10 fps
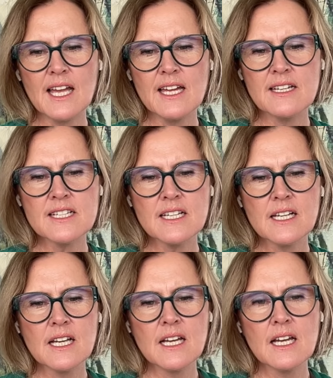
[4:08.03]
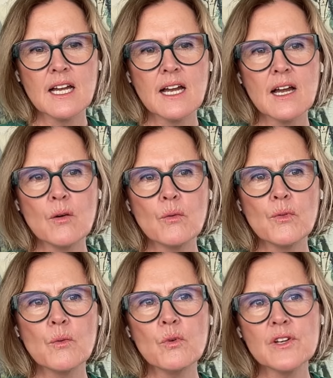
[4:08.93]
And
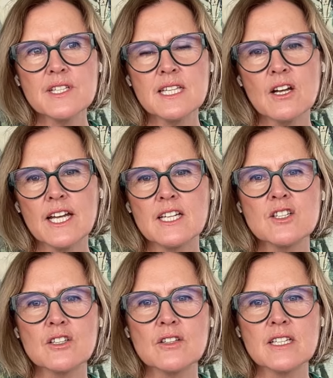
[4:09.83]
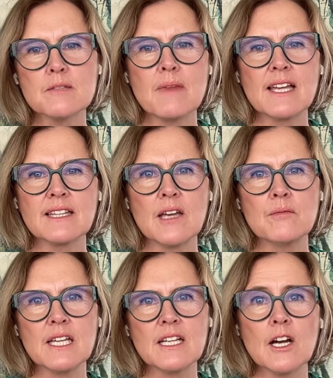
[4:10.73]
the worst thing I can do is make that
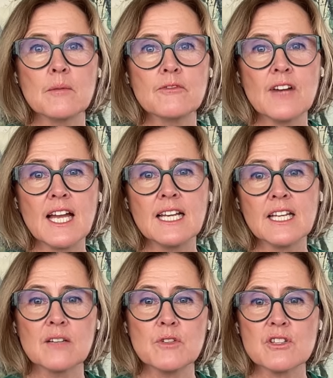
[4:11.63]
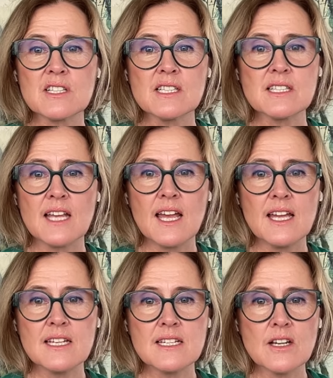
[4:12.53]
mean I'm failing, I'm useless,
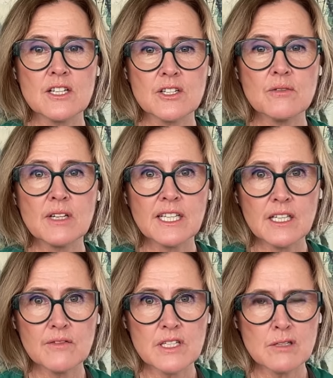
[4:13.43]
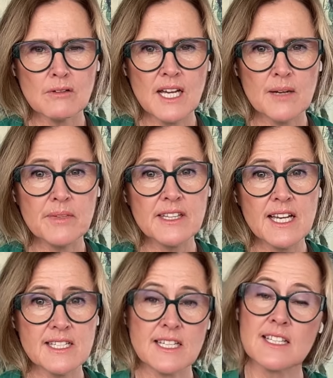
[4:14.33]
and I should really give this all up. And
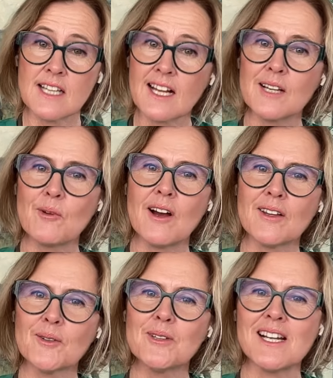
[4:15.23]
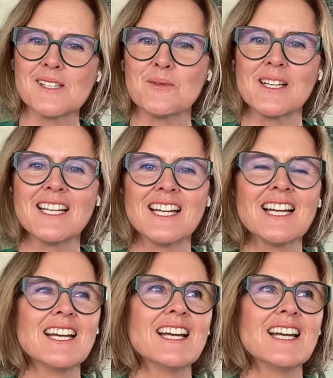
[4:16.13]
that's exactly what I thought last week.